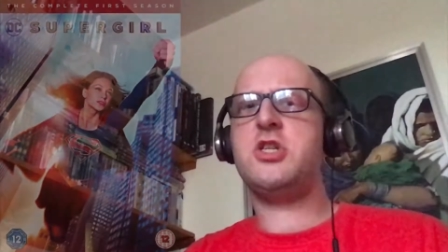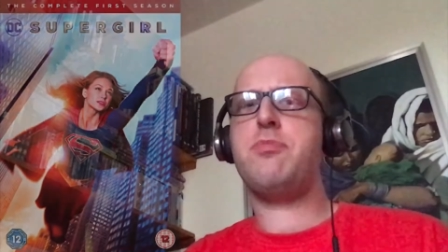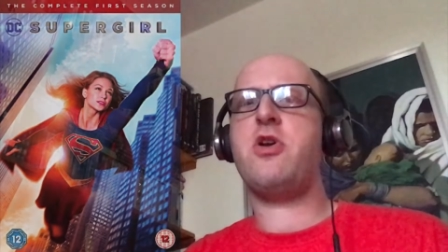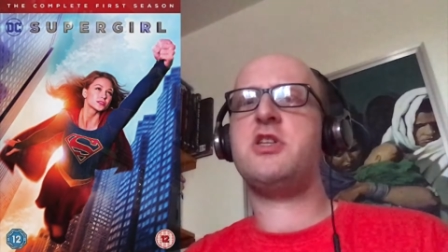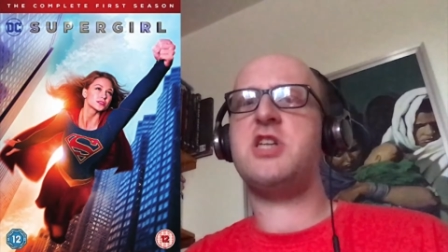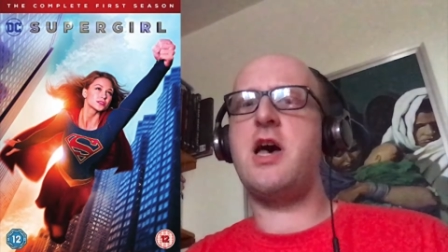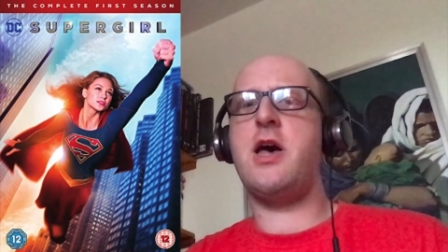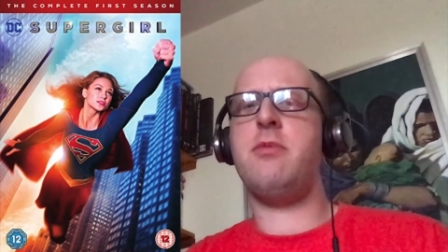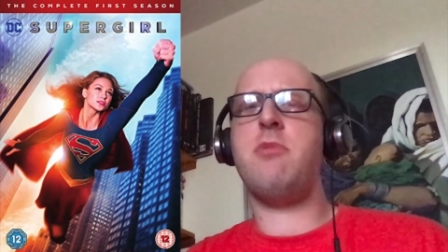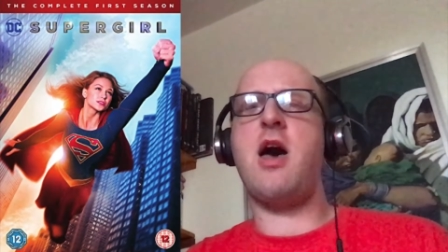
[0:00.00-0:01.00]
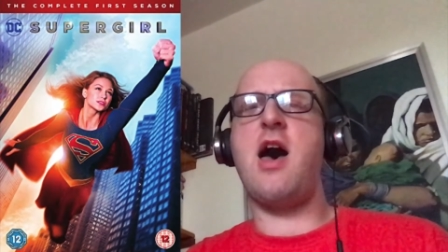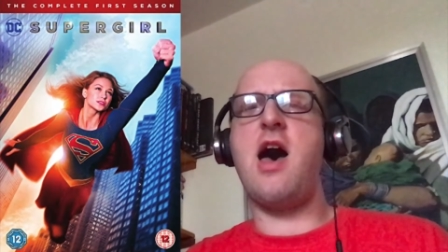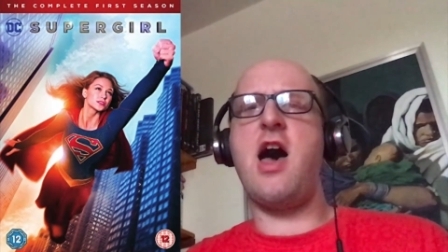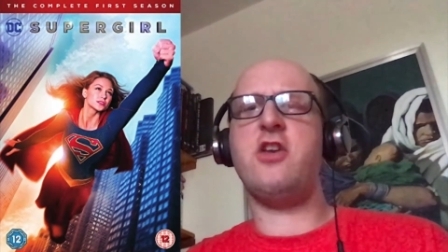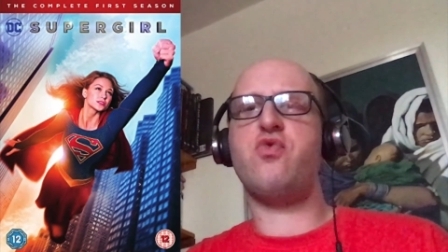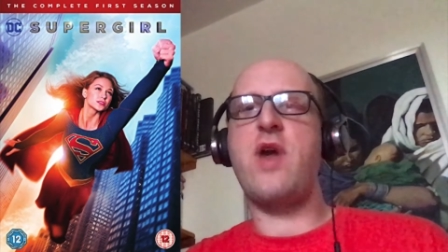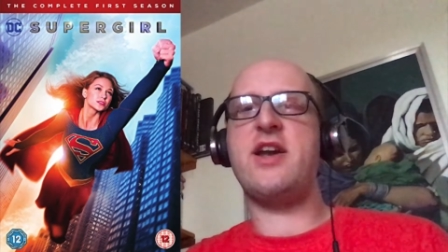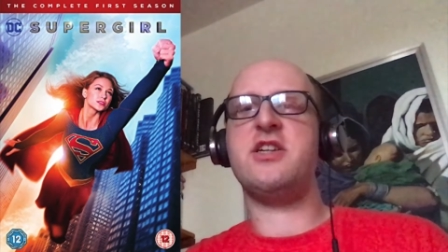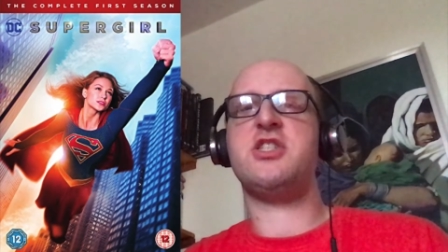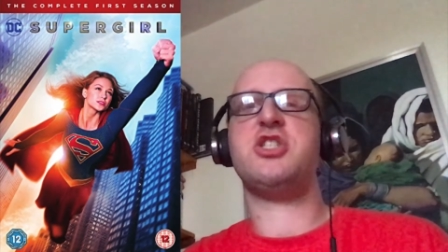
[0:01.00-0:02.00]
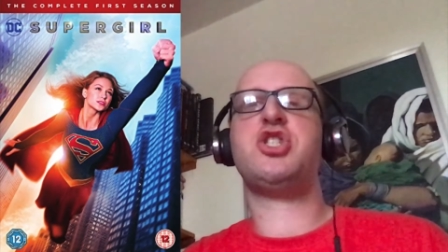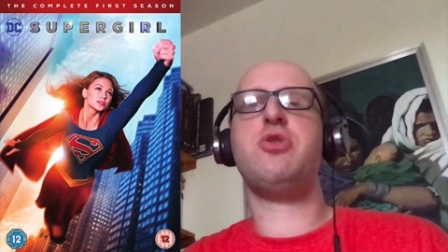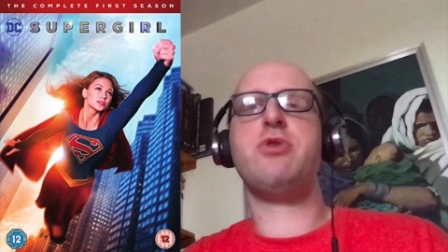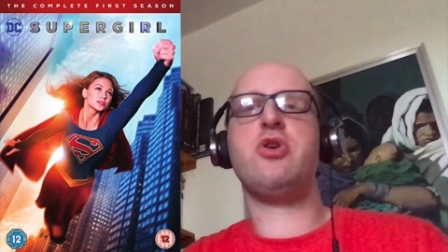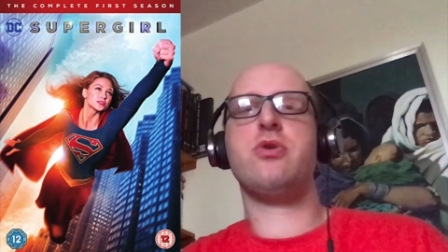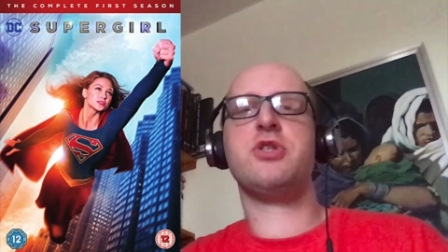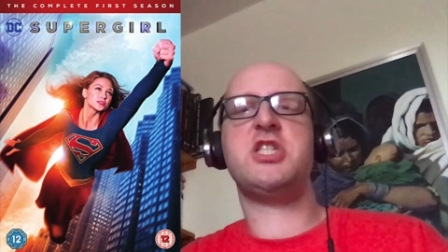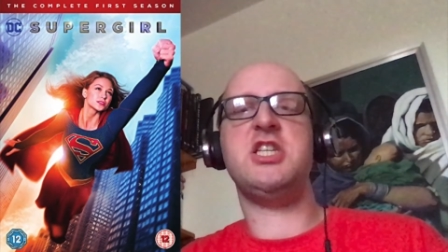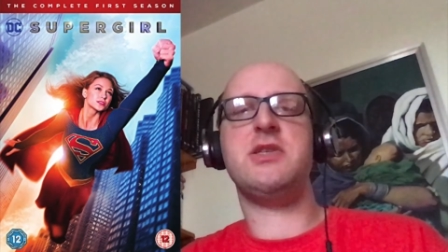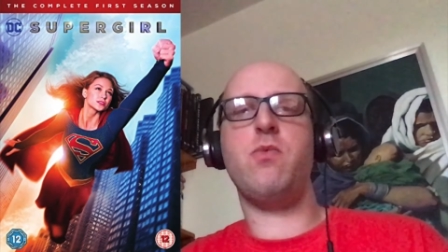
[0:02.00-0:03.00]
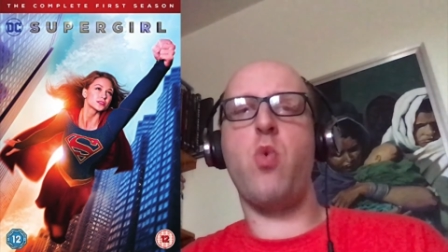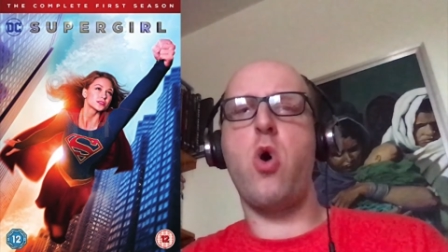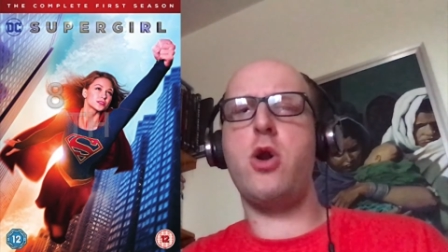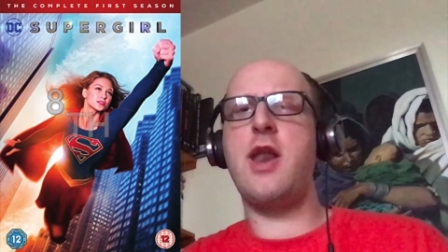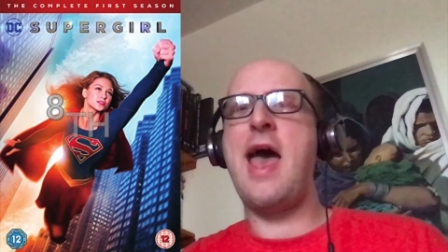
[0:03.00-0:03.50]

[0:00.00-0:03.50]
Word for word: upon a time, I'd ranked Supergirl Season 1